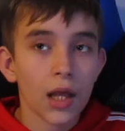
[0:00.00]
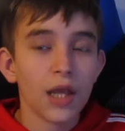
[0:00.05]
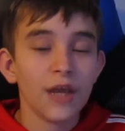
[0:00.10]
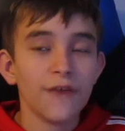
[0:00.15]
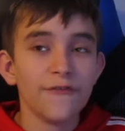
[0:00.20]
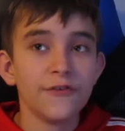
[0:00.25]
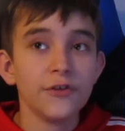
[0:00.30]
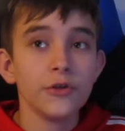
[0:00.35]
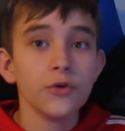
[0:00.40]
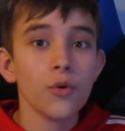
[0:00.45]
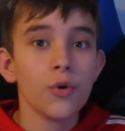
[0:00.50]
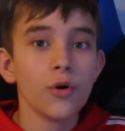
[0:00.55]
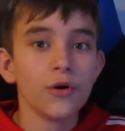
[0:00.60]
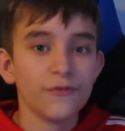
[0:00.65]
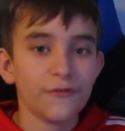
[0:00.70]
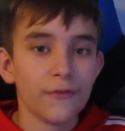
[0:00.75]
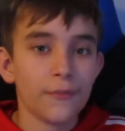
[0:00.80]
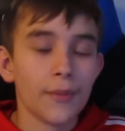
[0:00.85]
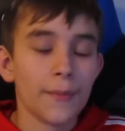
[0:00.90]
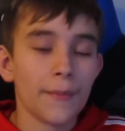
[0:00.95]
If you do order
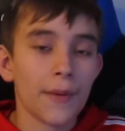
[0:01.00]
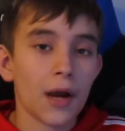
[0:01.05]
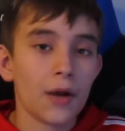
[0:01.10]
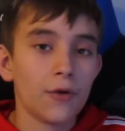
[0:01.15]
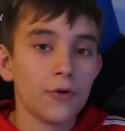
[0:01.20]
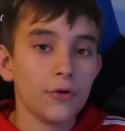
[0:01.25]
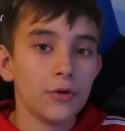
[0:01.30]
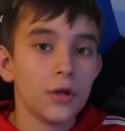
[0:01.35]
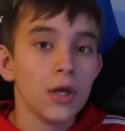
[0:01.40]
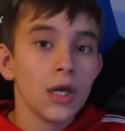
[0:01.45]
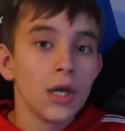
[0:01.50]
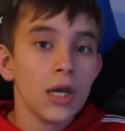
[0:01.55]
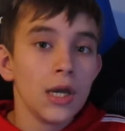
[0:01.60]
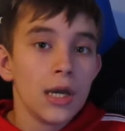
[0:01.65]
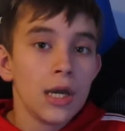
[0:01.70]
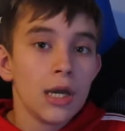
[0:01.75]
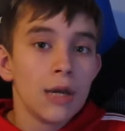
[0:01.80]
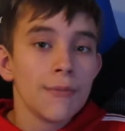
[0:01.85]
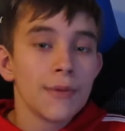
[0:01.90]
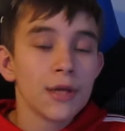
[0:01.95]
from the Biodude,
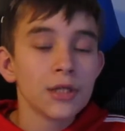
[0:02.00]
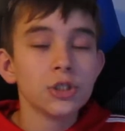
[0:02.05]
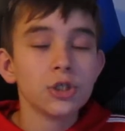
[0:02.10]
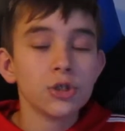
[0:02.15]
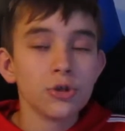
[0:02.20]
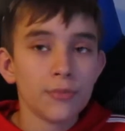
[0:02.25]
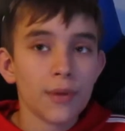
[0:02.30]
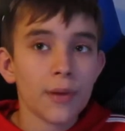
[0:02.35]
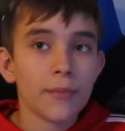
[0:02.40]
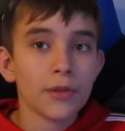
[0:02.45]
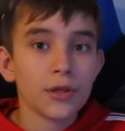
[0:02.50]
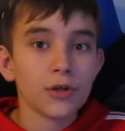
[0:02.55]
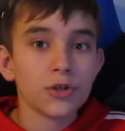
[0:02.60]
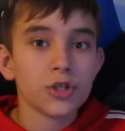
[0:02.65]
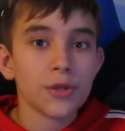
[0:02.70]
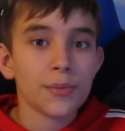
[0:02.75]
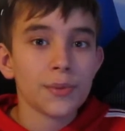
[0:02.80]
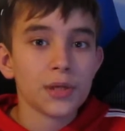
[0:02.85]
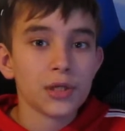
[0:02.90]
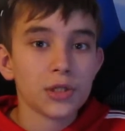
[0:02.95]
make sure you remember their
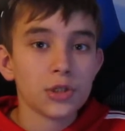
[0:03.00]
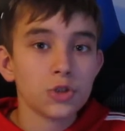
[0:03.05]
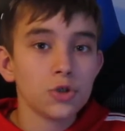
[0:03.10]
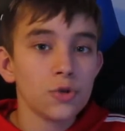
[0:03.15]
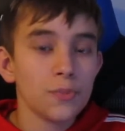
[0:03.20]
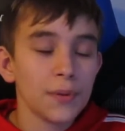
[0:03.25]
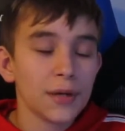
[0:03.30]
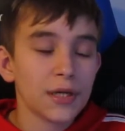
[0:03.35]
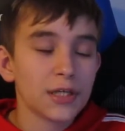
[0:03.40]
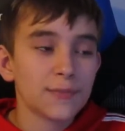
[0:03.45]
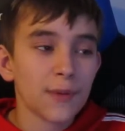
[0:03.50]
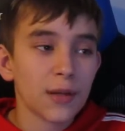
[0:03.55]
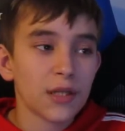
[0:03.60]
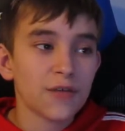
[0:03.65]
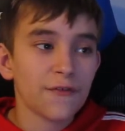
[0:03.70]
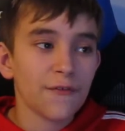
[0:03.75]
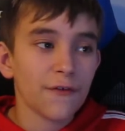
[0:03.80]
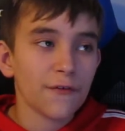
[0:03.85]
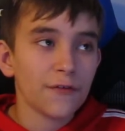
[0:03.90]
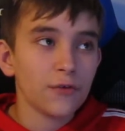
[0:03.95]
shipping is super
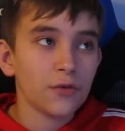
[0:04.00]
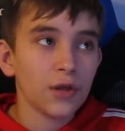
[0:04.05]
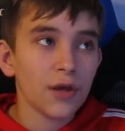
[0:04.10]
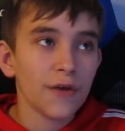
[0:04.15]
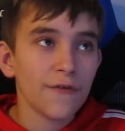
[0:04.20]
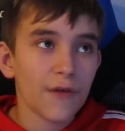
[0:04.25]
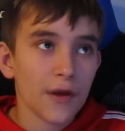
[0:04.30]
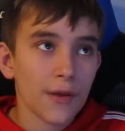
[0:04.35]
expensive if you live